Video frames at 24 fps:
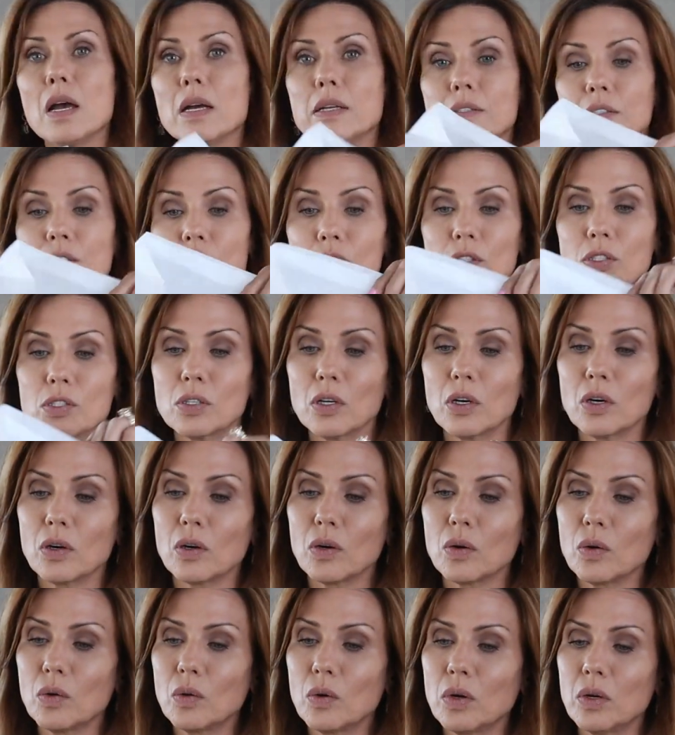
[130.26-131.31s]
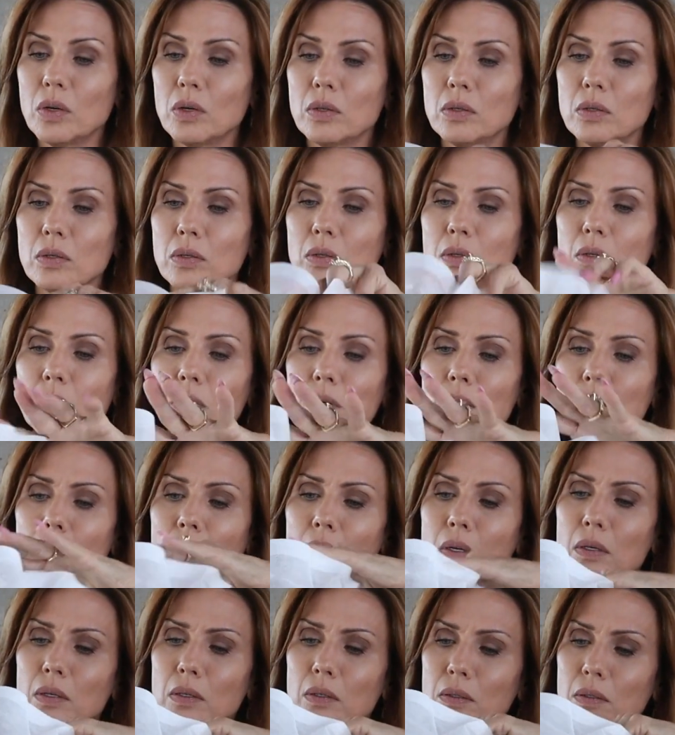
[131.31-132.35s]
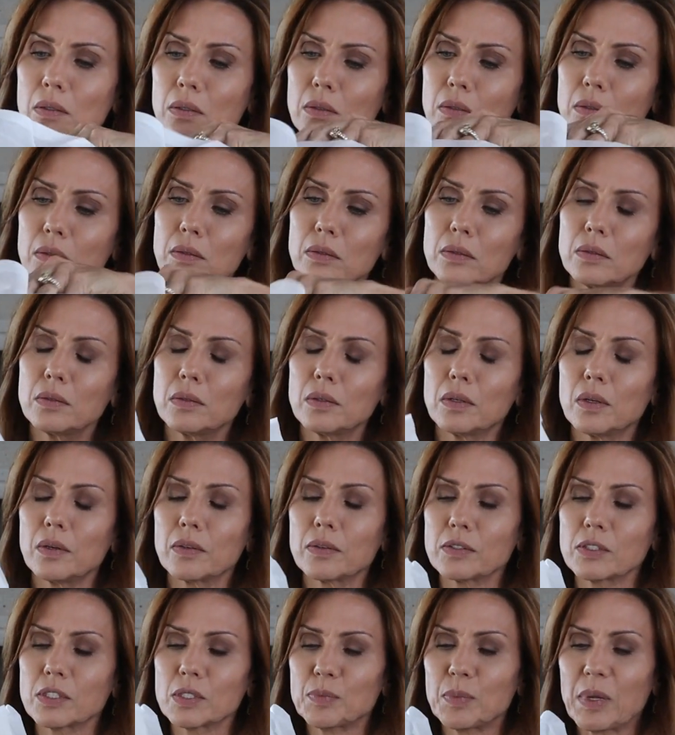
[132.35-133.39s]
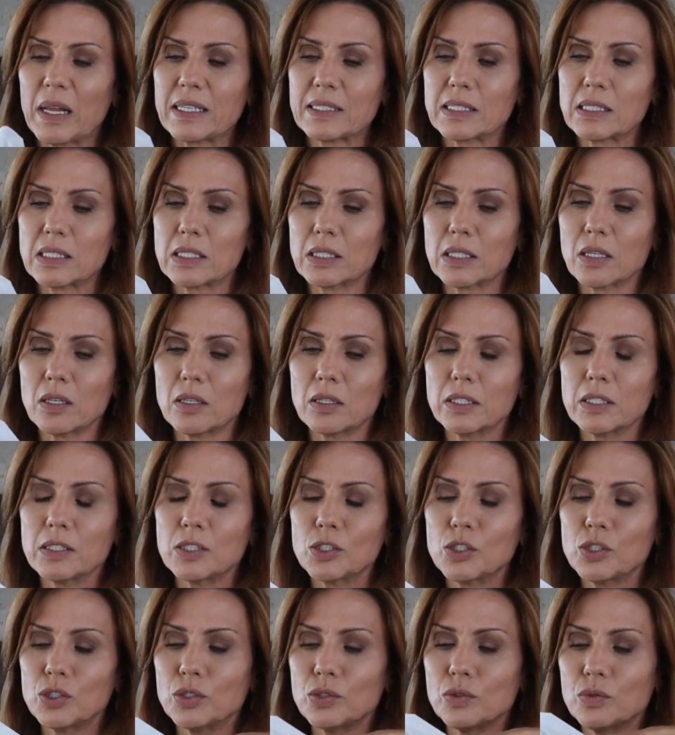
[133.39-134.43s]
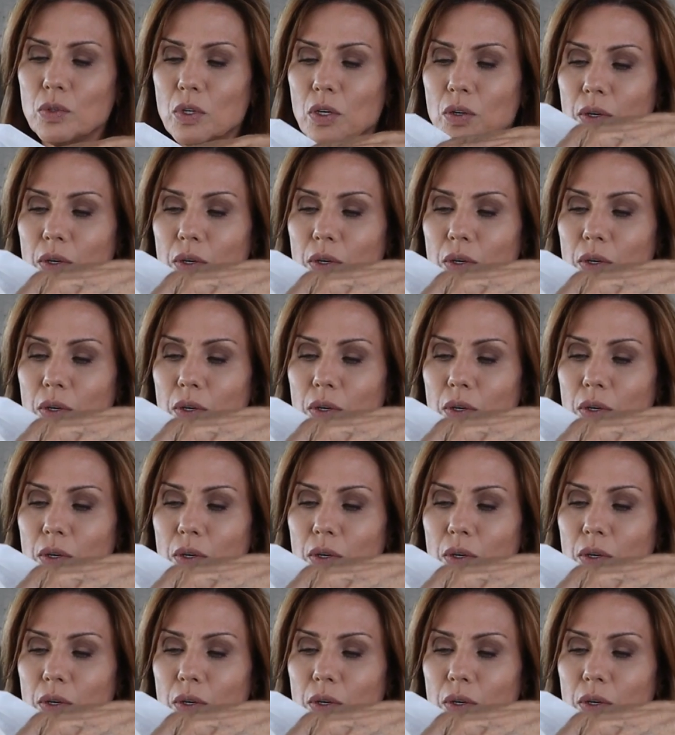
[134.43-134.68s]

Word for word: And so, so oh, there's plastic on it too,